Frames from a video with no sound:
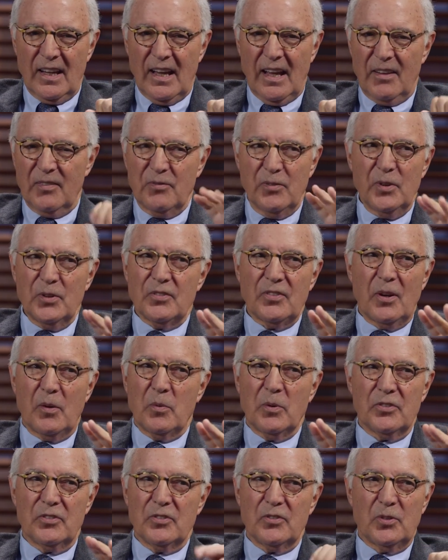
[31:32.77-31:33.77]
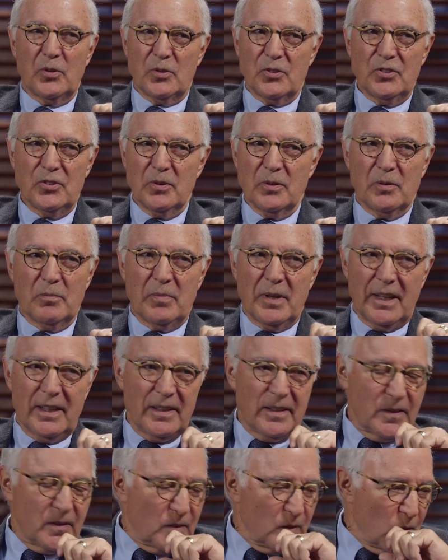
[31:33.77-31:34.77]
At first, I wasn't so sure about
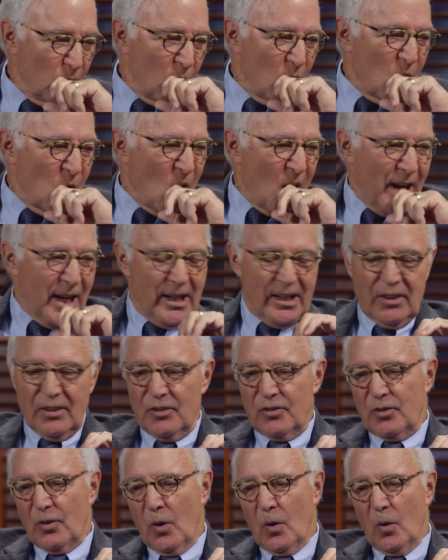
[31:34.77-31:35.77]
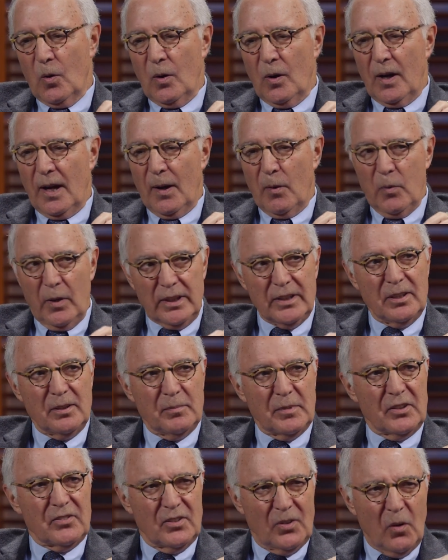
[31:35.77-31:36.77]
this. So I went to
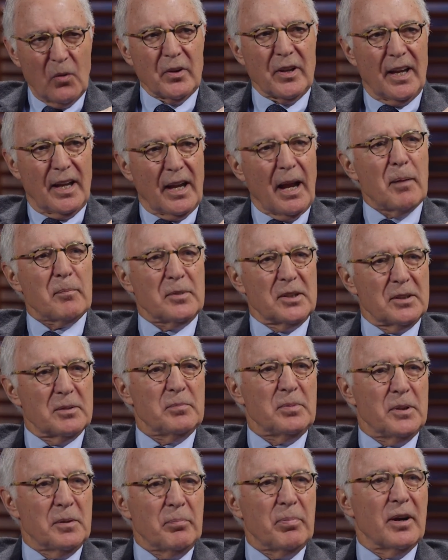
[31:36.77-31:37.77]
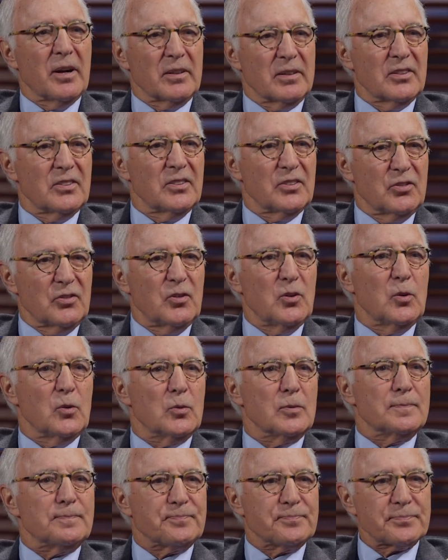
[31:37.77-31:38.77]
them and I said, okay, I'm going to be a part of this too.